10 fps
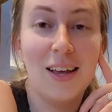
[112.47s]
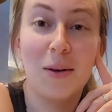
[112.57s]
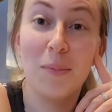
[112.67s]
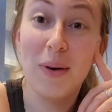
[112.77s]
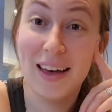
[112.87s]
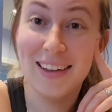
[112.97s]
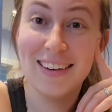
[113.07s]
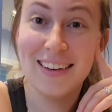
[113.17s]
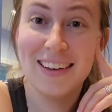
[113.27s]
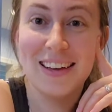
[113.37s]
But
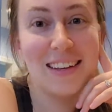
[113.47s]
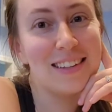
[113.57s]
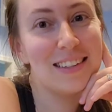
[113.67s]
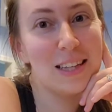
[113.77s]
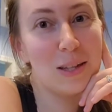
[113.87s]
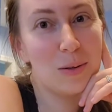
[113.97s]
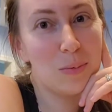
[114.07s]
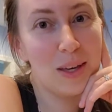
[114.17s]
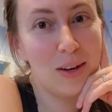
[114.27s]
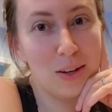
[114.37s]
since
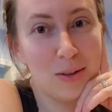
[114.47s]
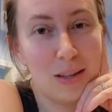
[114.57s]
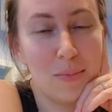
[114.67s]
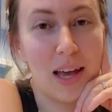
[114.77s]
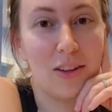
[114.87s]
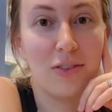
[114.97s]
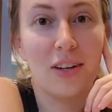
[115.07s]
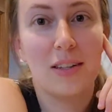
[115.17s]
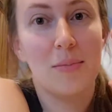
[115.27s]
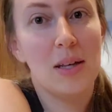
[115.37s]
we are using
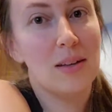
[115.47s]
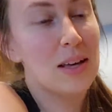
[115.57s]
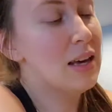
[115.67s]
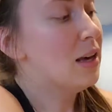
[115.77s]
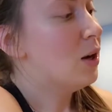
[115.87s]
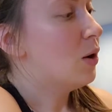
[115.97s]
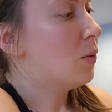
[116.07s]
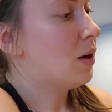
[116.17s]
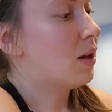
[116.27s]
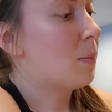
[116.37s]
pasteurized milk,
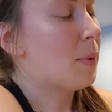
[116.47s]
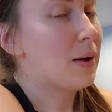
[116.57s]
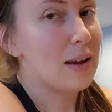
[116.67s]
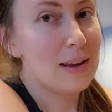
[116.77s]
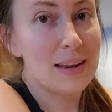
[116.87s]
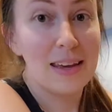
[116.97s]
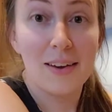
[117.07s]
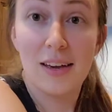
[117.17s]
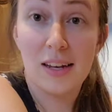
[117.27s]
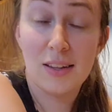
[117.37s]
we're going to put it in
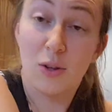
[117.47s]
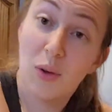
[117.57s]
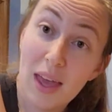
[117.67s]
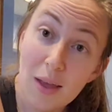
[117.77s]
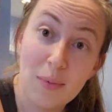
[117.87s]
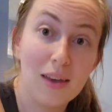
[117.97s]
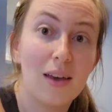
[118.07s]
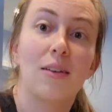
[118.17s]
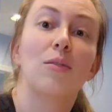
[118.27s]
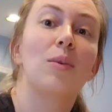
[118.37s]
here, and it's okay
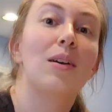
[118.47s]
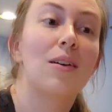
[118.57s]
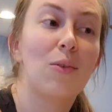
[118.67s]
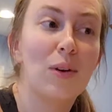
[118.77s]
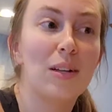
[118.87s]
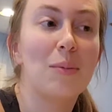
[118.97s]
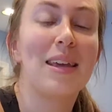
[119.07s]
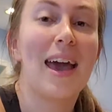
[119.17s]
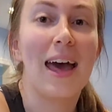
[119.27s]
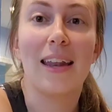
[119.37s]
because we are going to
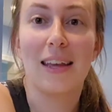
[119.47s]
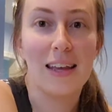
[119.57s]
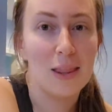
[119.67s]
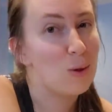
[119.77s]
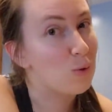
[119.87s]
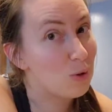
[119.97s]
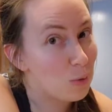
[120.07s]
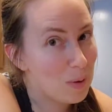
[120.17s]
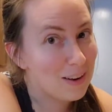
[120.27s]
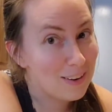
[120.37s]
be adding in those good
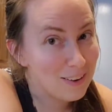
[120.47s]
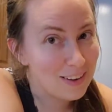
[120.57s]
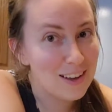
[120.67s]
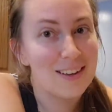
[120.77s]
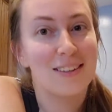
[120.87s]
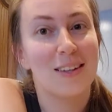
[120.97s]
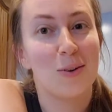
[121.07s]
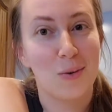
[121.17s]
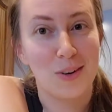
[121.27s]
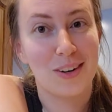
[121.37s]
bacteria in
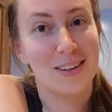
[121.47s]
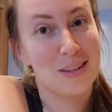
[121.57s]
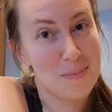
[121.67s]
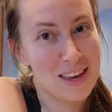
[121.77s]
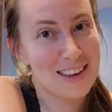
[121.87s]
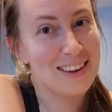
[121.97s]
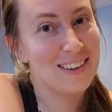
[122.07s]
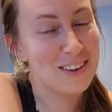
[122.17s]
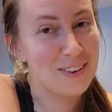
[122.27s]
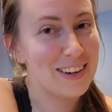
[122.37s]
order to make
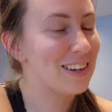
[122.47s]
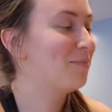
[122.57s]
yogurt.